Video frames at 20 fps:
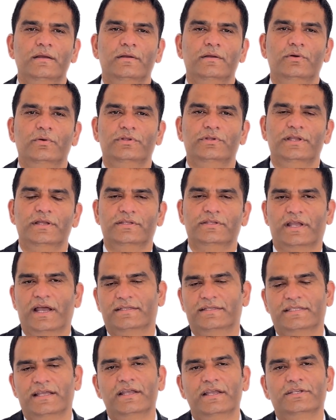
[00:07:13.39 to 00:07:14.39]
using
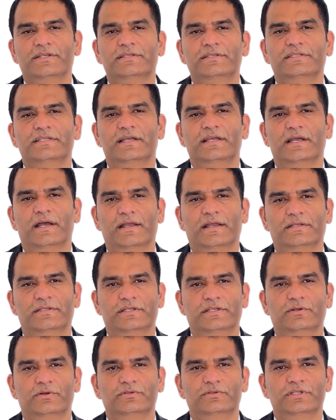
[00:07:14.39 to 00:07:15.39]
transaction
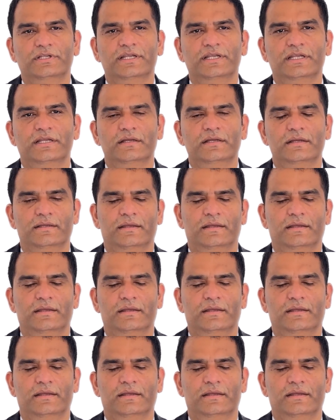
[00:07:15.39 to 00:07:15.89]
CR03,